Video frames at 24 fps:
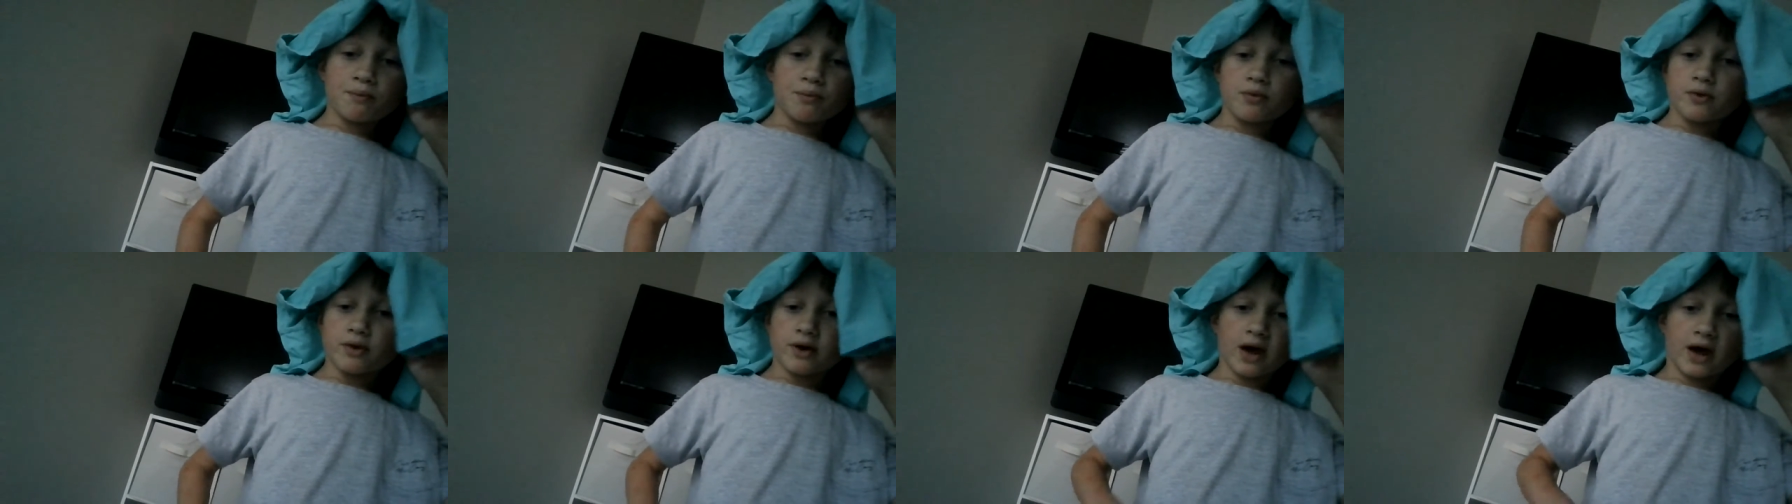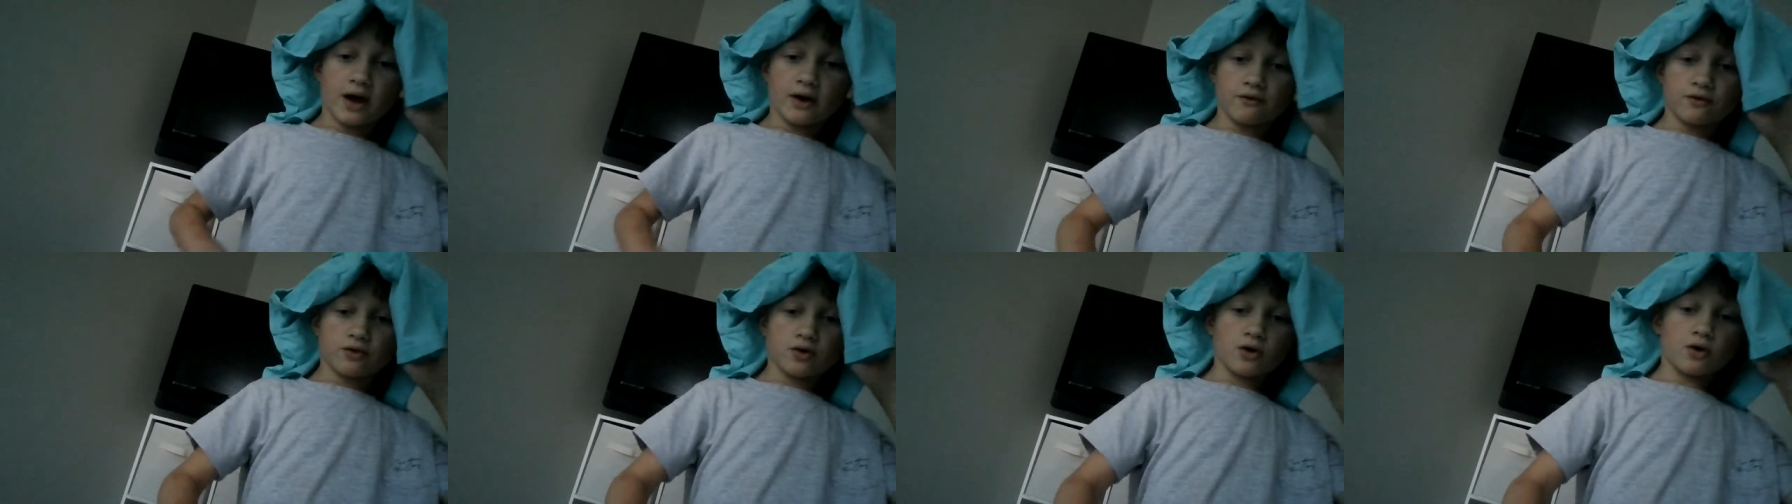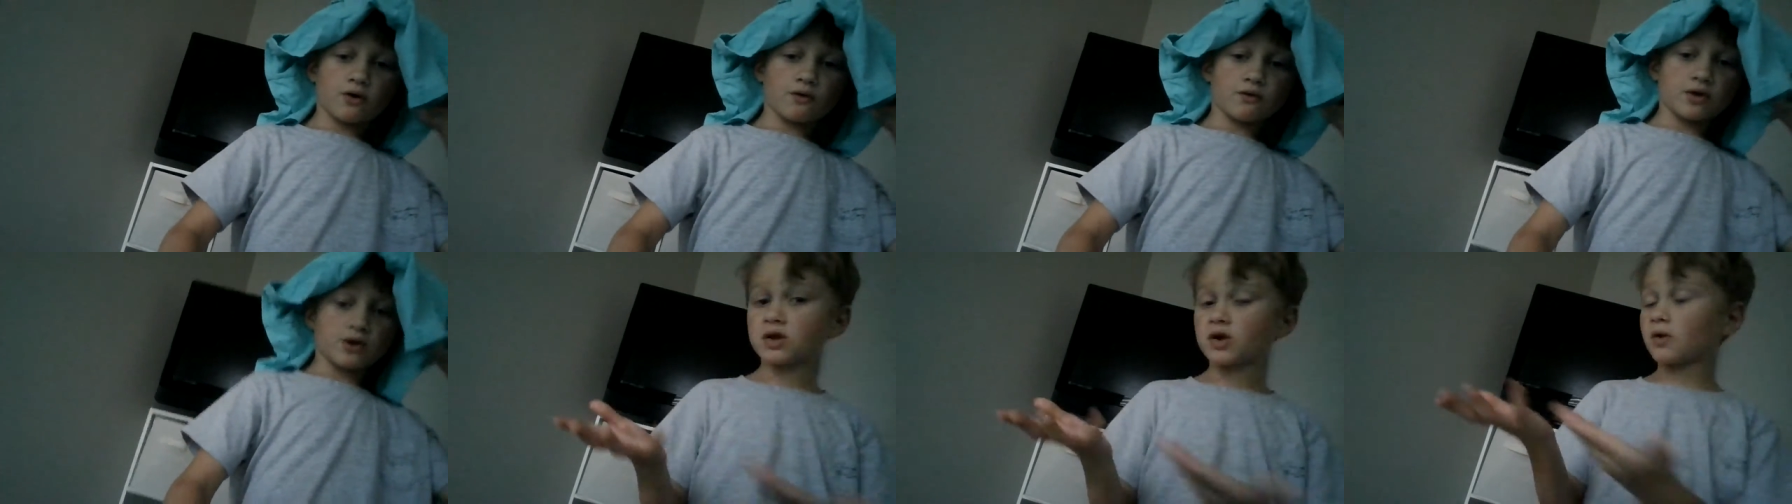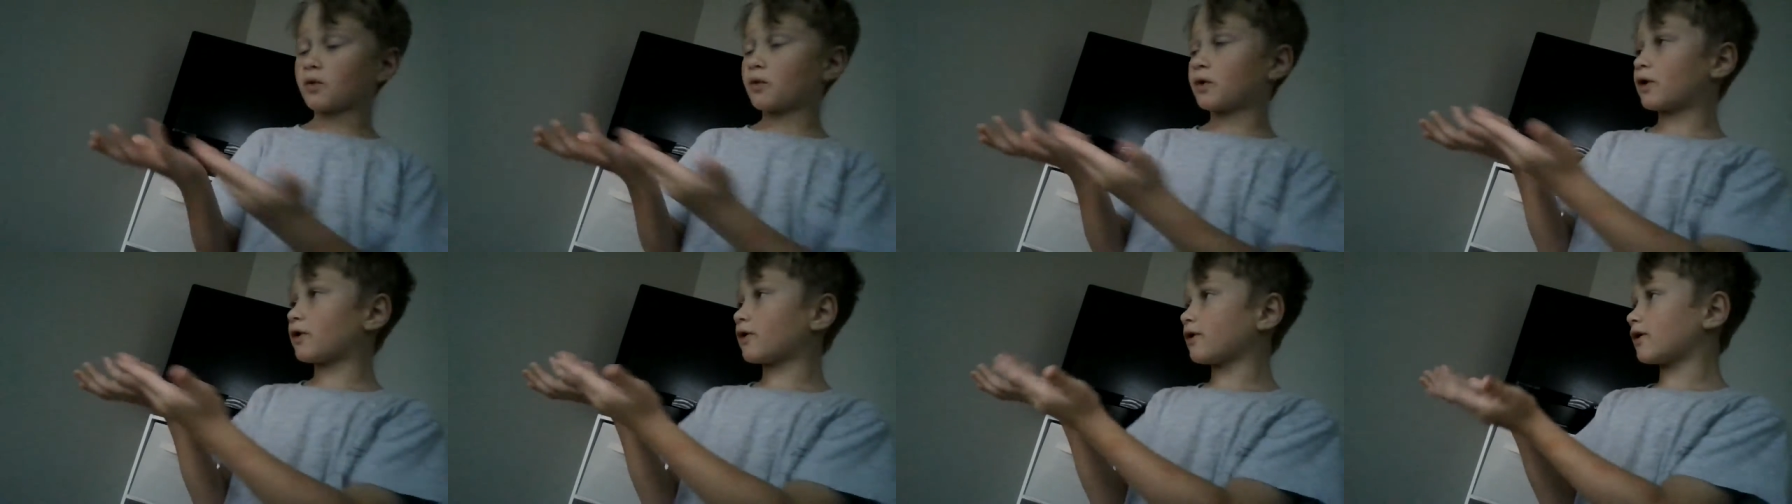have COVID.
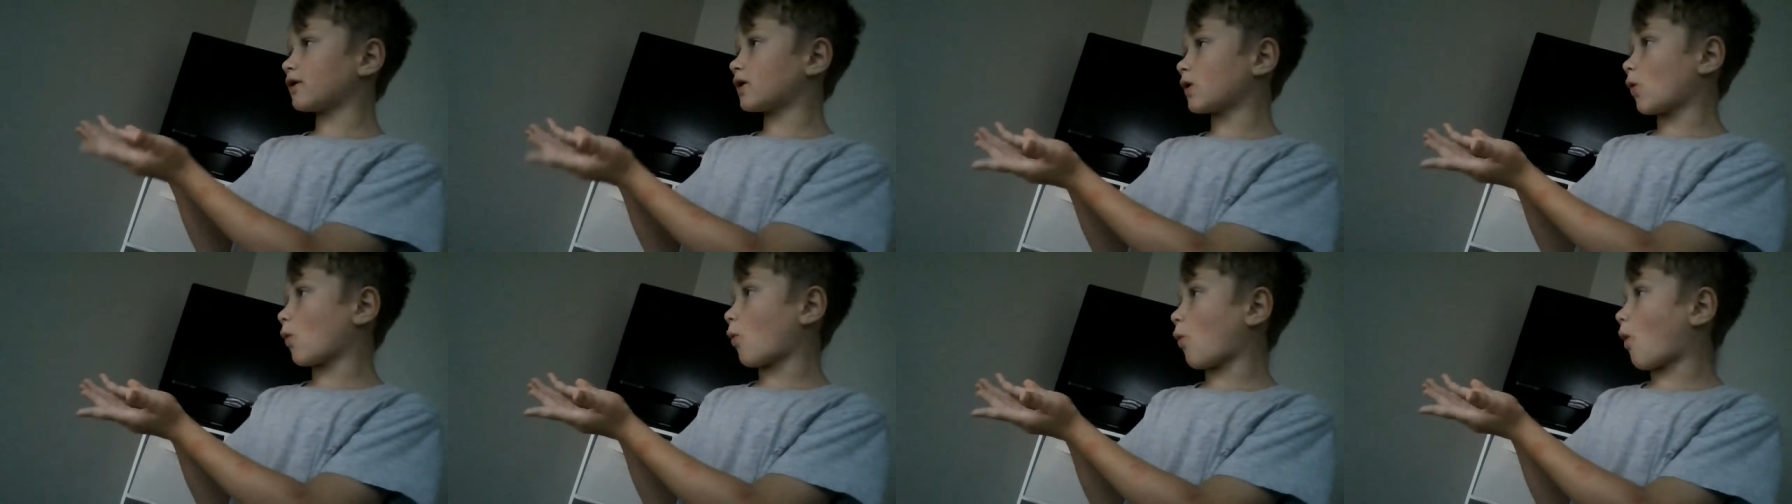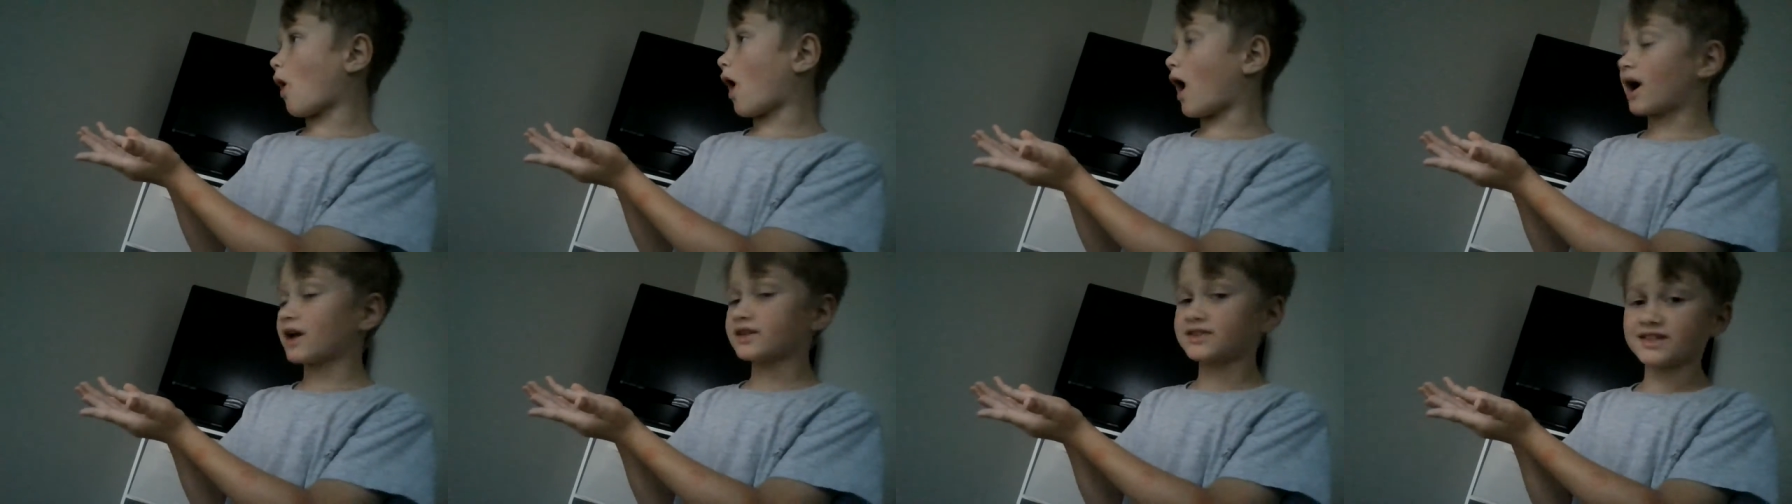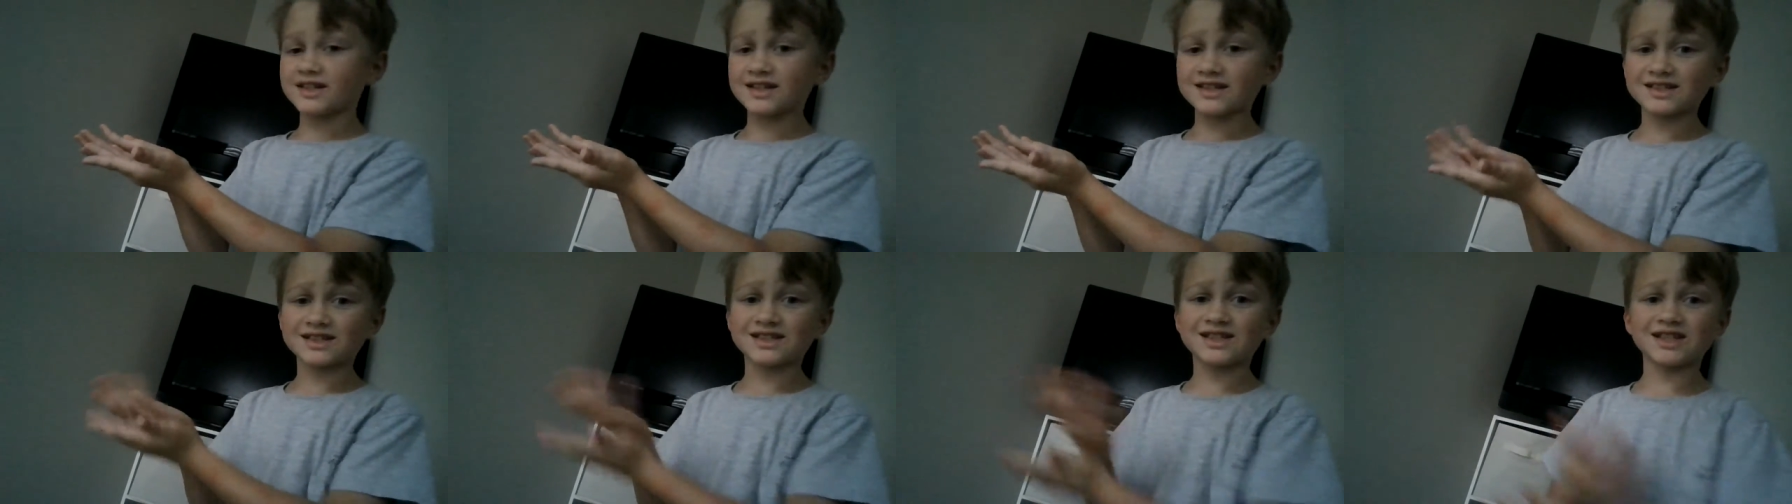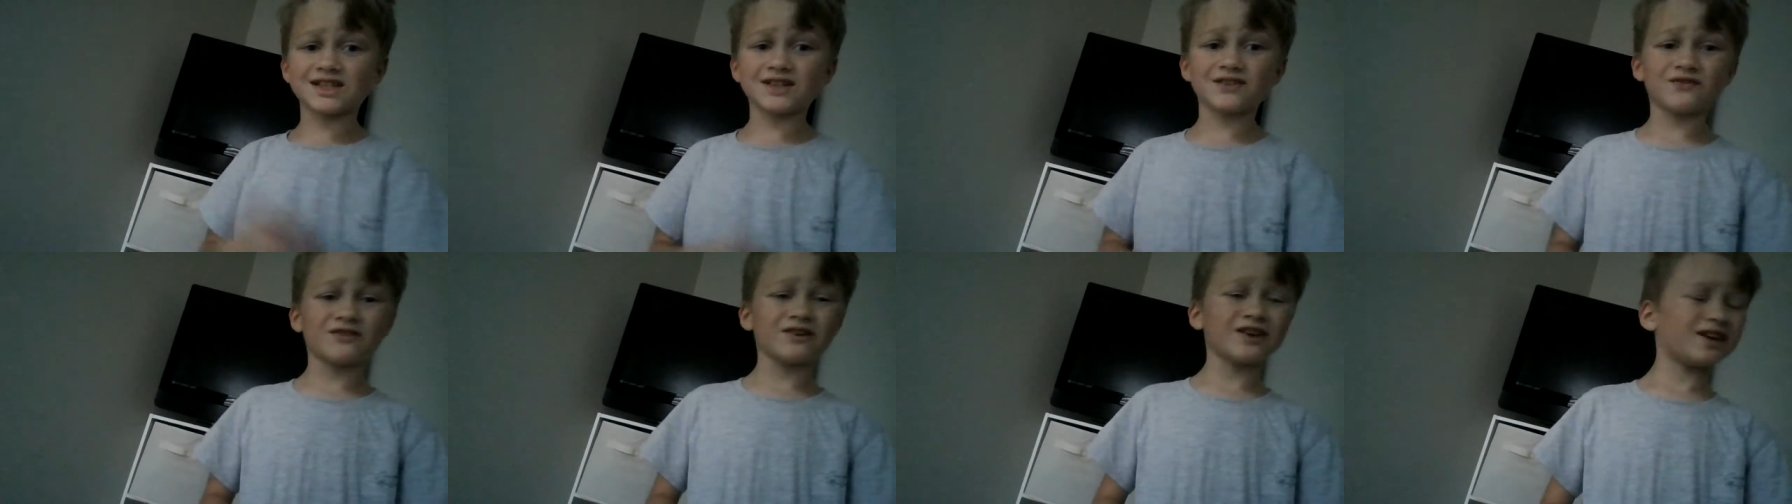You're literally watching
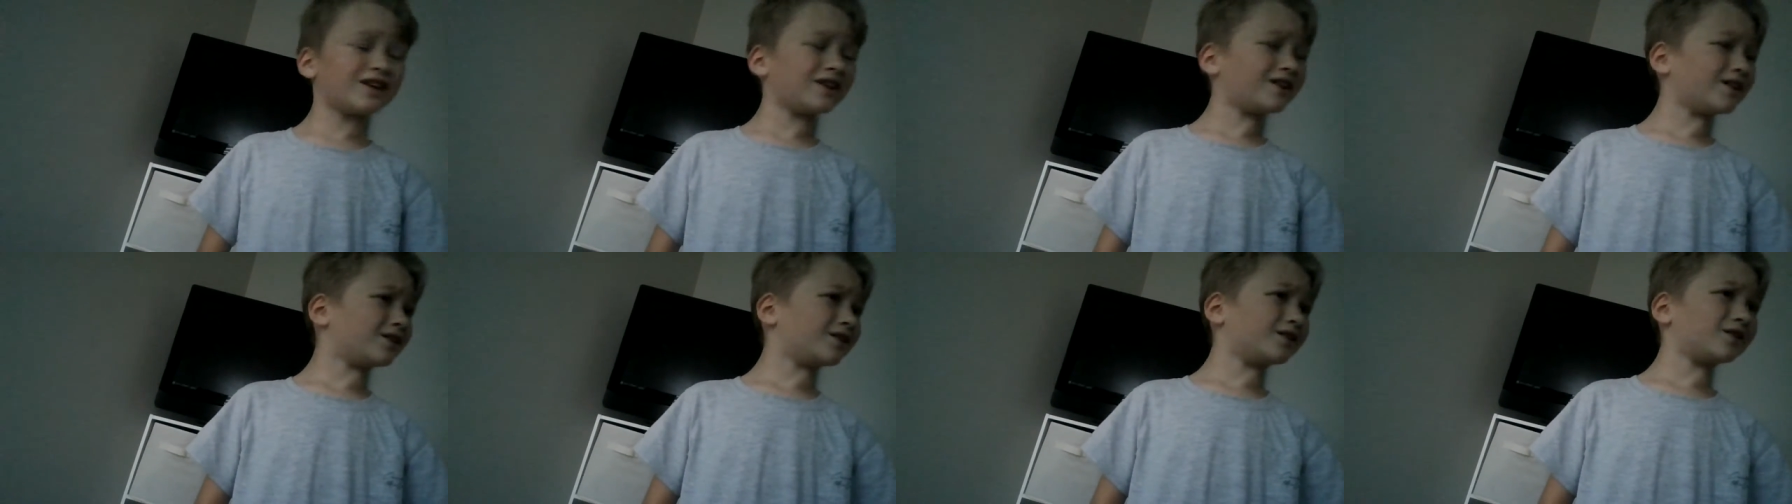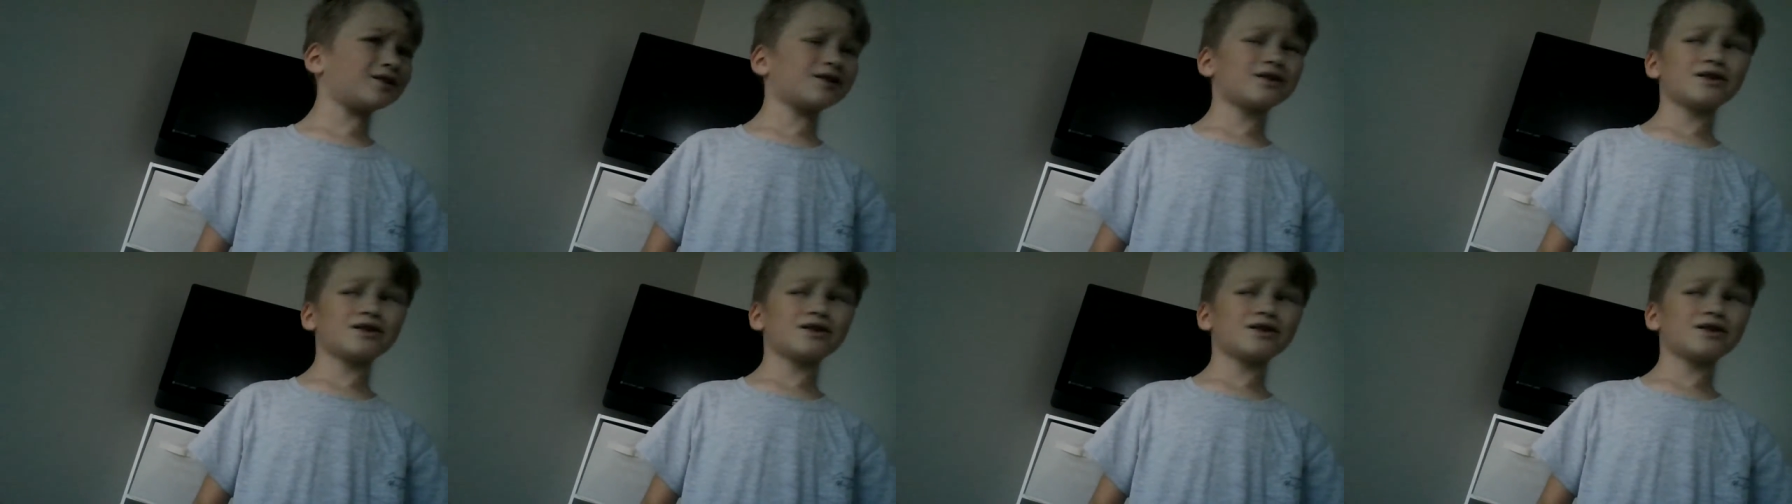TV.